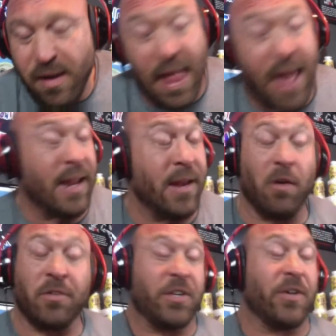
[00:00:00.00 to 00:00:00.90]
And in
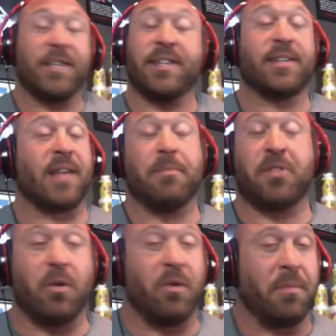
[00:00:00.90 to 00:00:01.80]
all seriousness, I'm
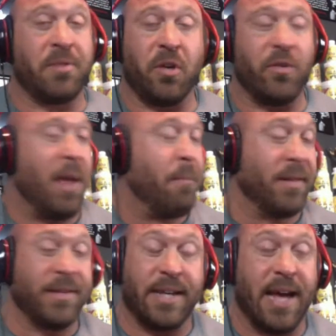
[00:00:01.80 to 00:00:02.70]
so damn
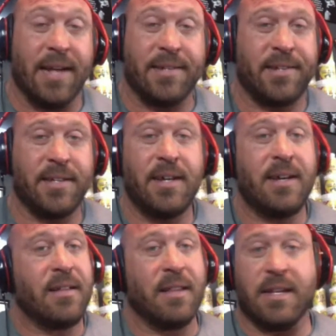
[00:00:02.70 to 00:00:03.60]
busy, guys.
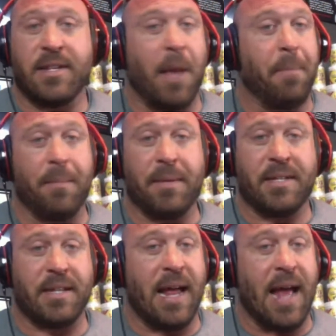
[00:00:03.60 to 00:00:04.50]
The supplements
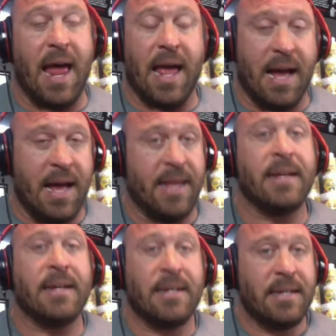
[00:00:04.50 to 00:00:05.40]

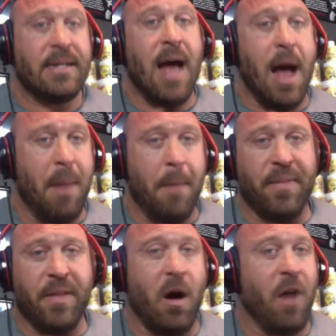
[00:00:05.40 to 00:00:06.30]
that I'm up
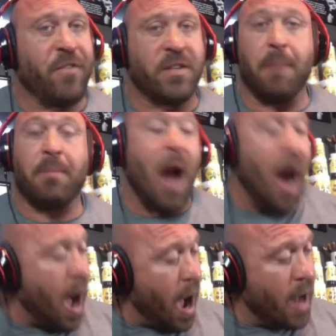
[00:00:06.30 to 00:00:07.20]
in the office, I'm
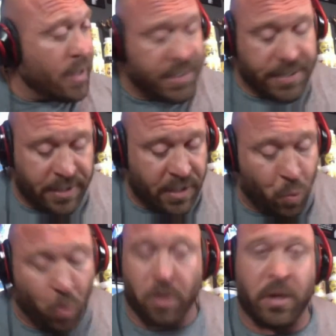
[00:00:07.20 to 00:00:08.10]
constantly
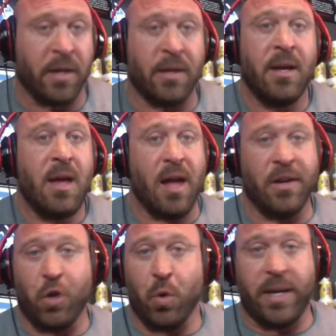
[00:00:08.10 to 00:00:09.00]
working
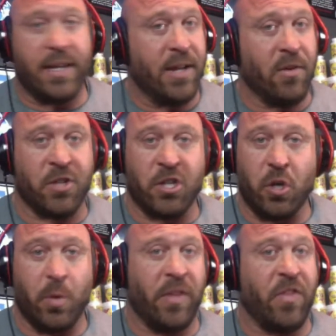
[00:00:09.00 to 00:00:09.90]
and doing deals and
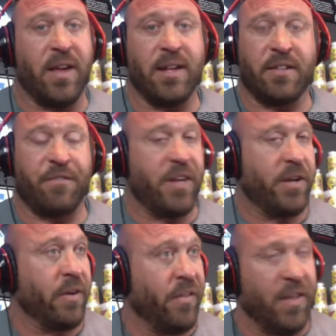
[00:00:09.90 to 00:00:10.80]
doing things and
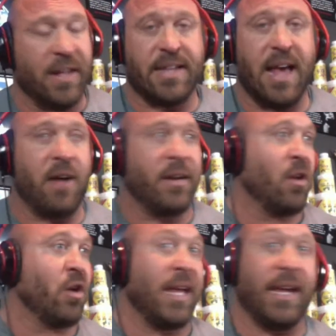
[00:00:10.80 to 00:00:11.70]
figuring things out
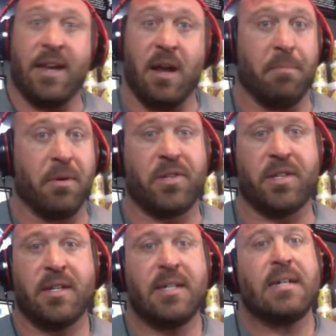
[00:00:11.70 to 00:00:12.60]
and looking at
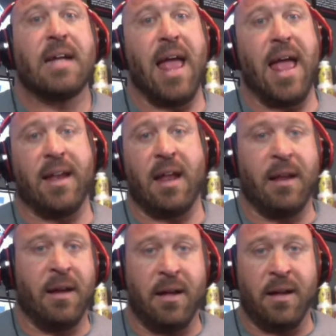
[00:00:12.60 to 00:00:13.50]
numbers and
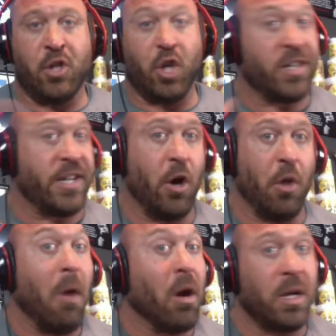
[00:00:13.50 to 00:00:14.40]
adjusting
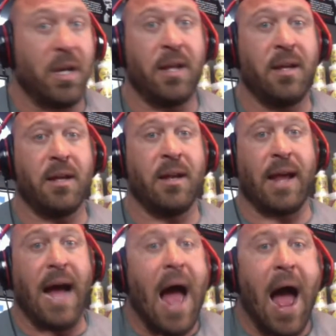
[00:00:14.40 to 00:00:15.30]
our marketing.
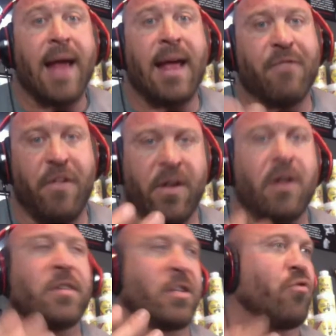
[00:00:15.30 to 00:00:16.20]
Like I everything
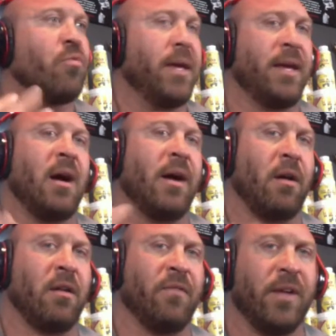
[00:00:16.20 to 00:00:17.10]
goes through me on
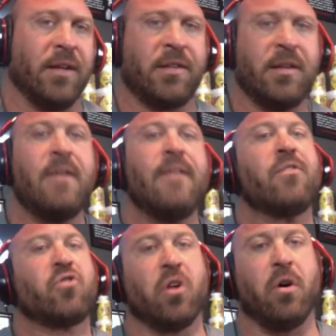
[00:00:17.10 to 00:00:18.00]
all of this.
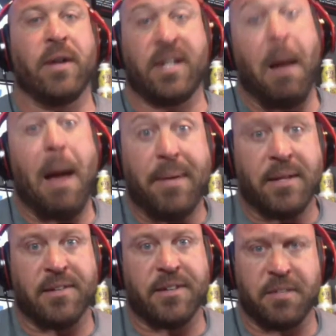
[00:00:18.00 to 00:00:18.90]
So it's my
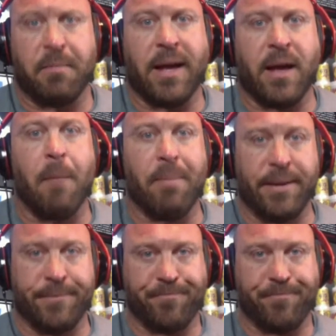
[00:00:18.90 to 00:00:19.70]
business, it's my company.